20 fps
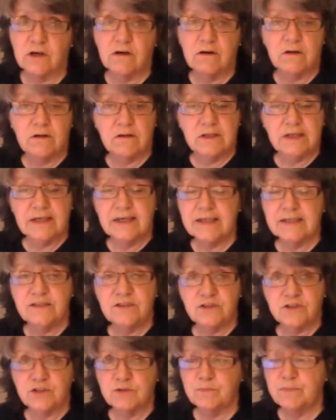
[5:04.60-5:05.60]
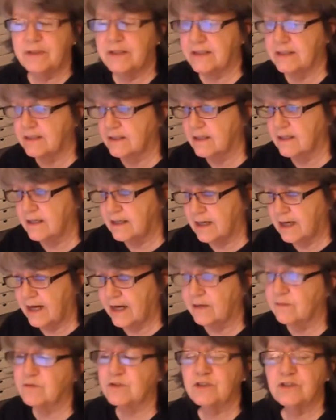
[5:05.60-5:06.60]
all ages. But
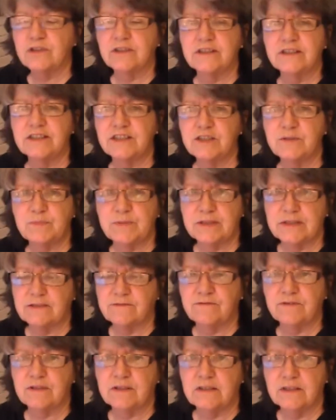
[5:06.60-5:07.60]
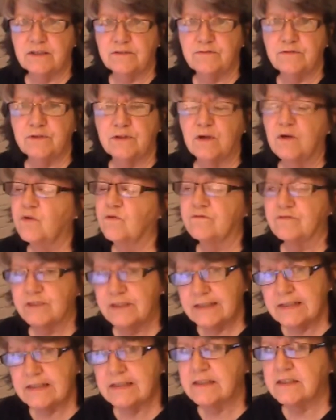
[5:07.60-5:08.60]
I was looking specifically for over
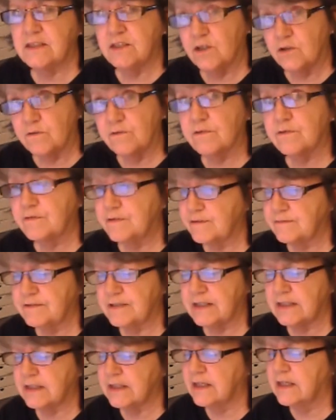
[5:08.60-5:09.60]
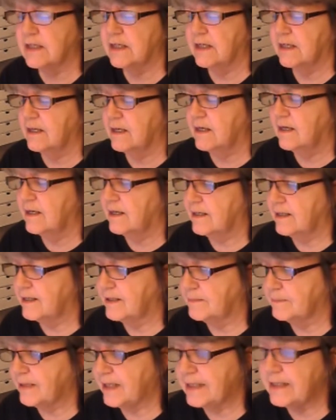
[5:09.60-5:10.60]
60, over 50
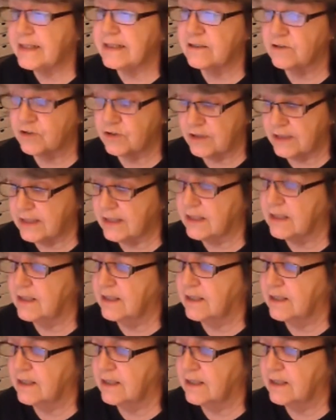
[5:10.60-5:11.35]
um, and elderly